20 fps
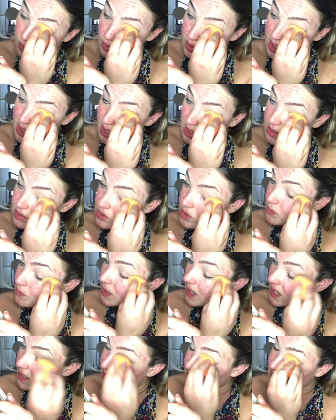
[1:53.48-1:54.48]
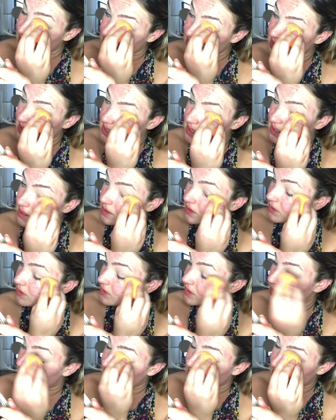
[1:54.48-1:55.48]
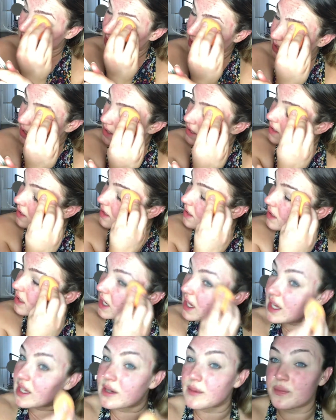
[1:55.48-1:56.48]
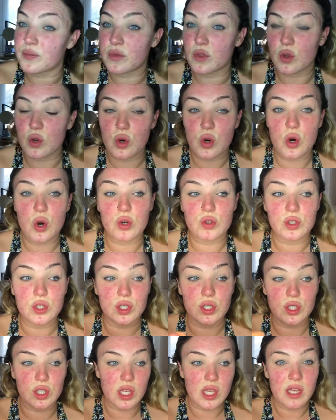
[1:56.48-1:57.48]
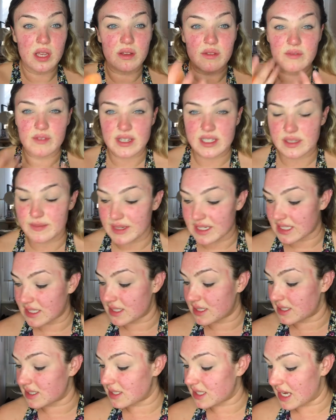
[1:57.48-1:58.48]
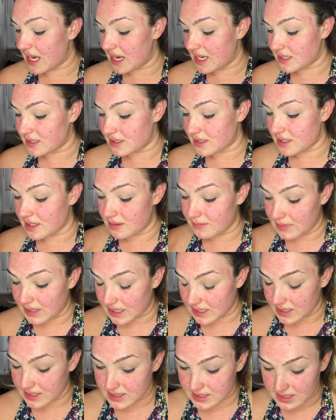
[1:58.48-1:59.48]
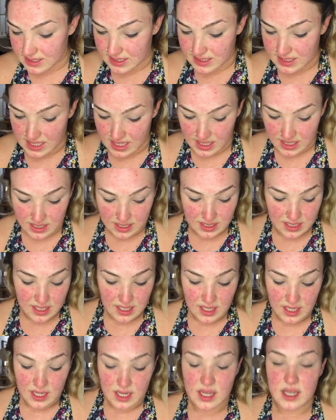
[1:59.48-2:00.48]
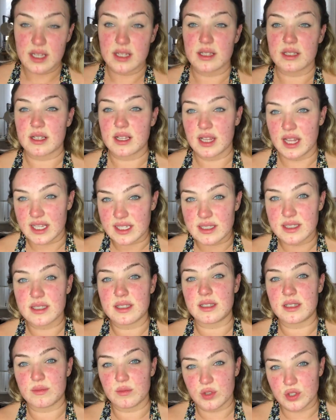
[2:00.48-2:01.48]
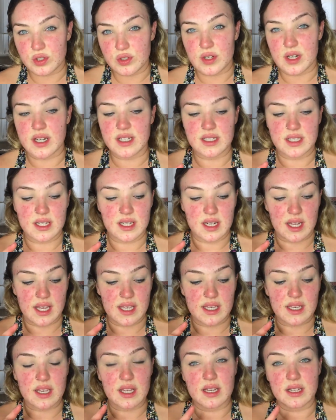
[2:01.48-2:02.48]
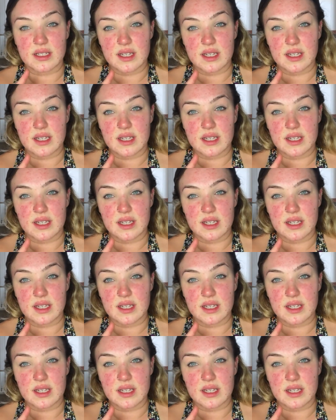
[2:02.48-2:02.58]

£300, and this included like oral vitamins and omegas to take, cleanser, moisturizer, like a